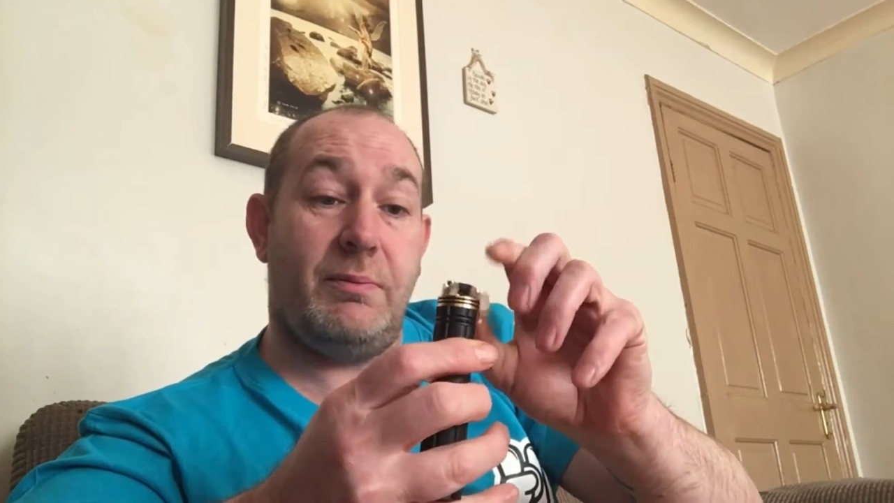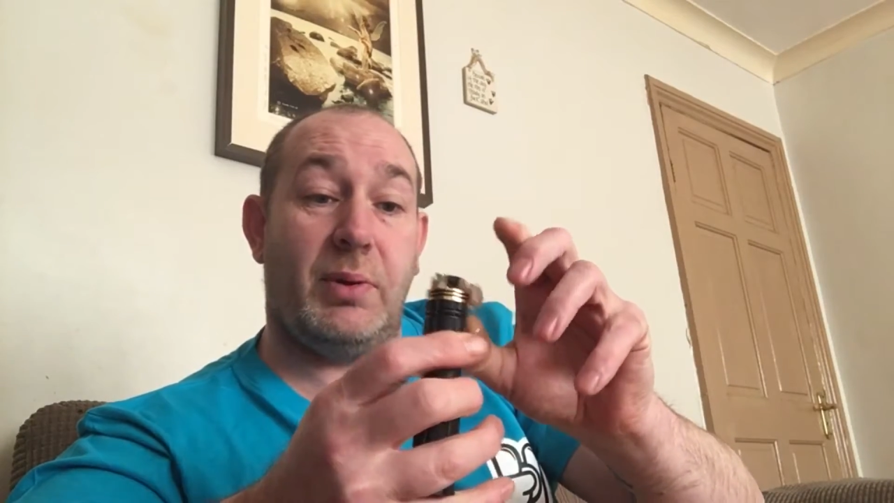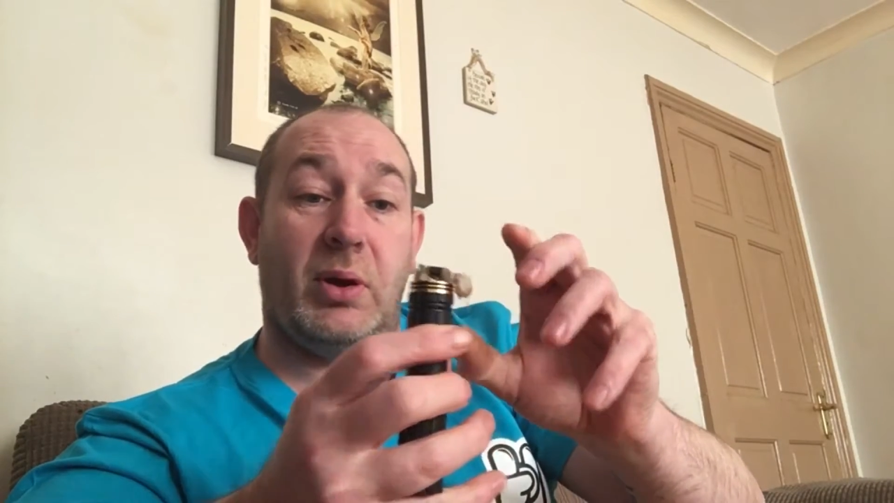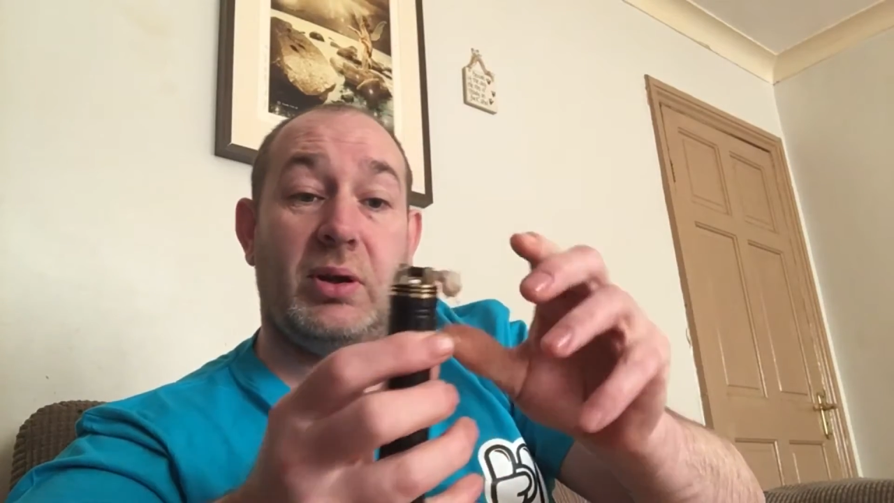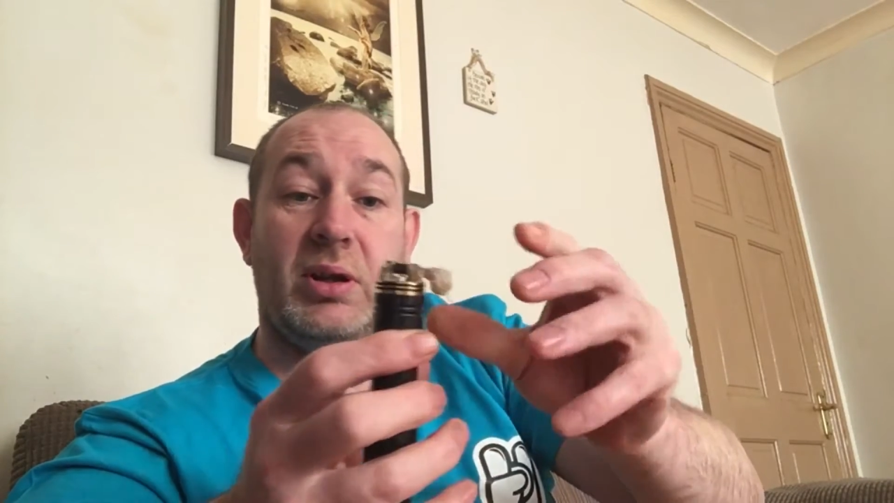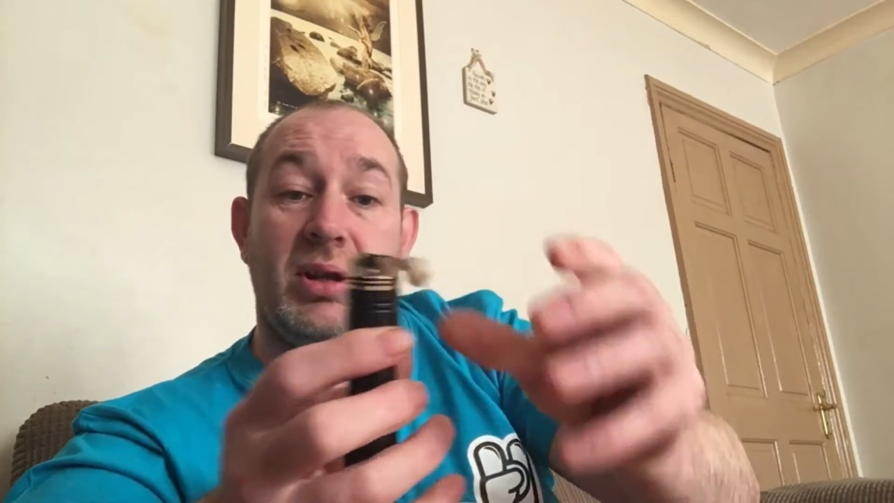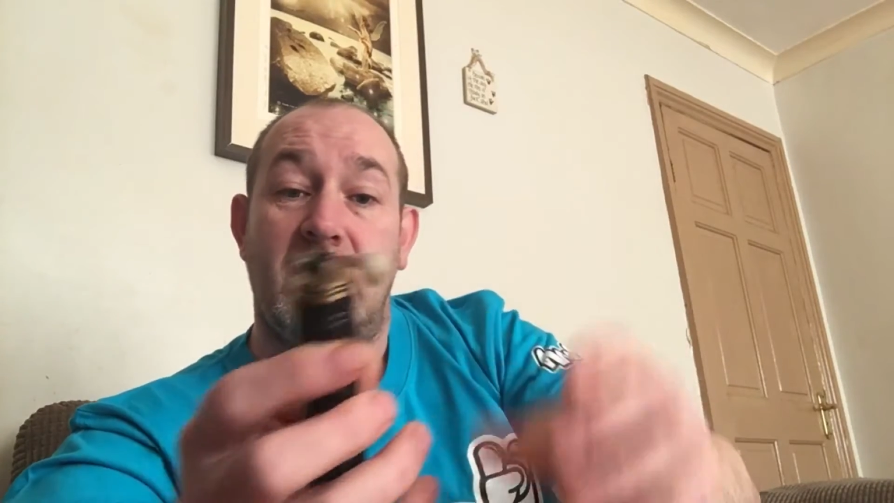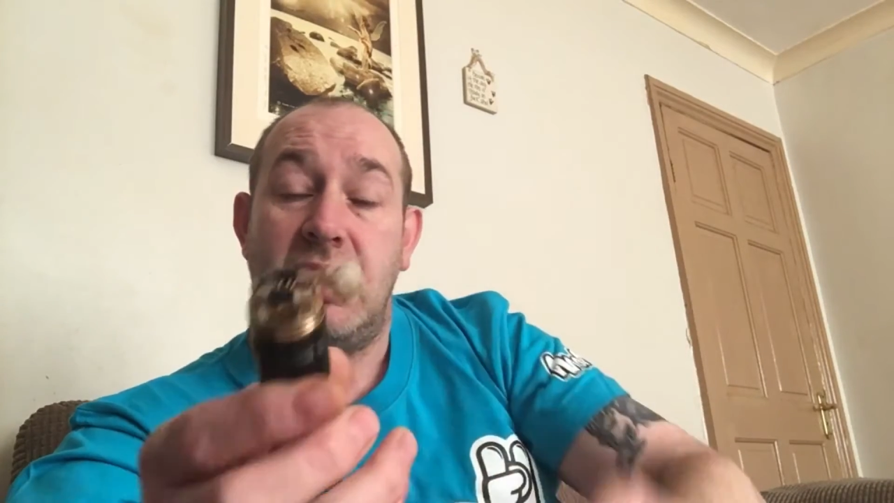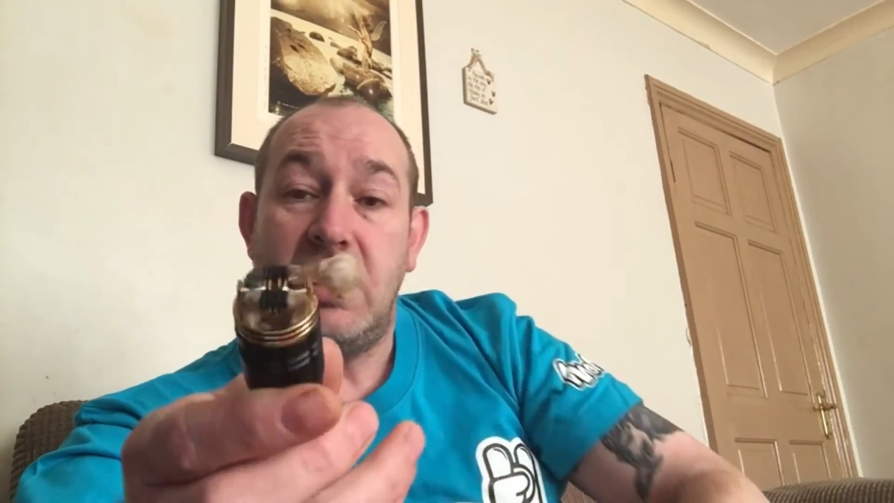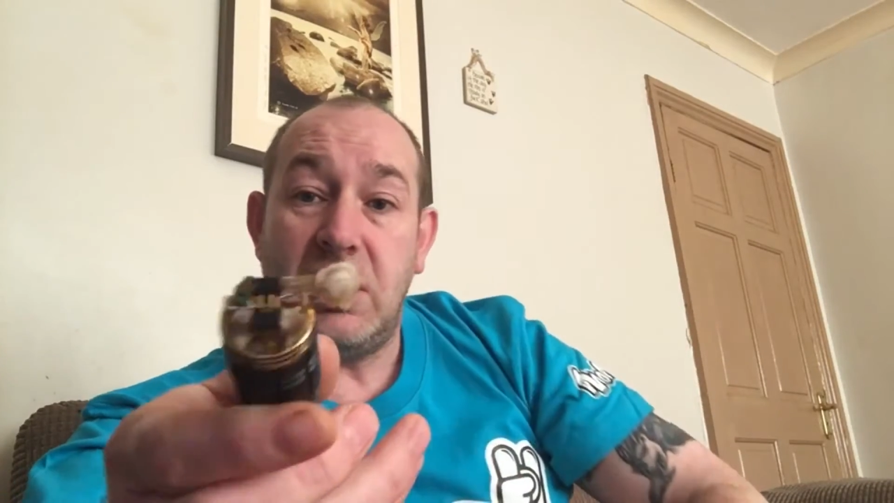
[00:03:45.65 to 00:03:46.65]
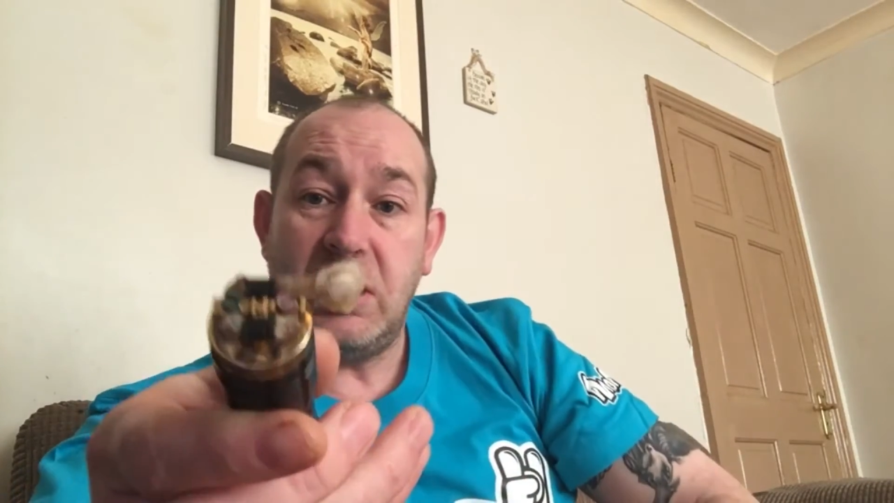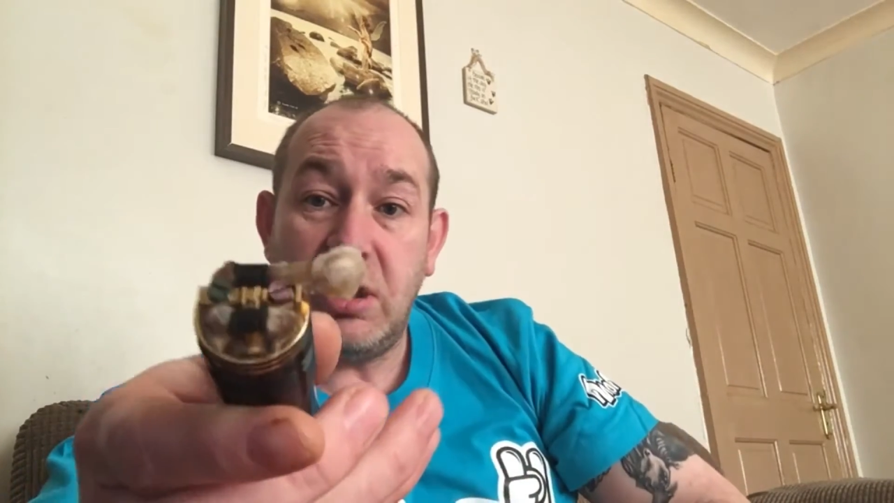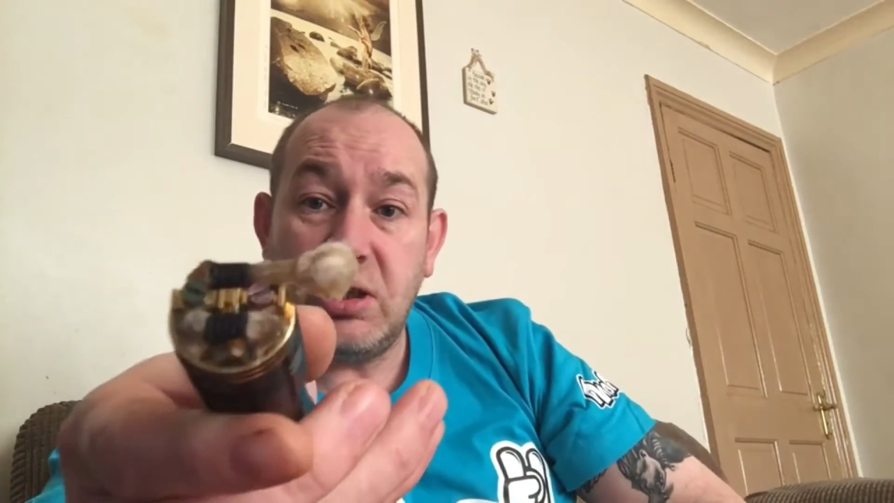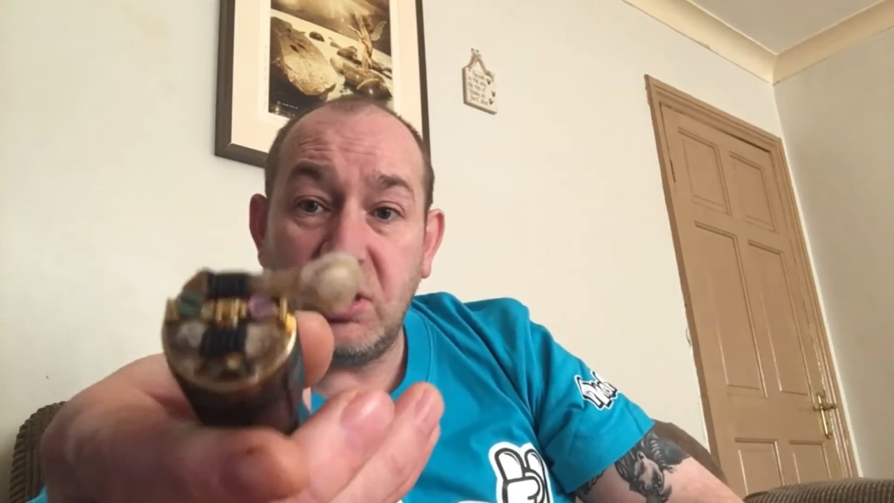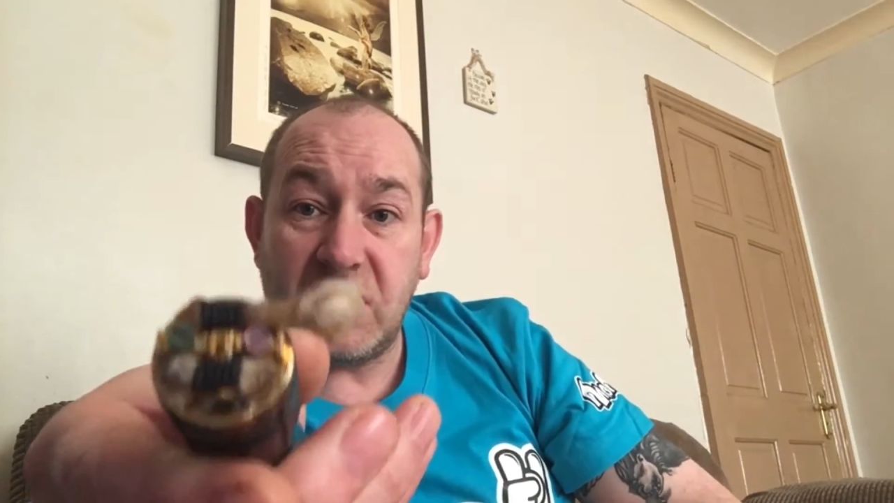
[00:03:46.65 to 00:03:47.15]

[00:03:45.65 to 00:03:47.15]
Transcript: But as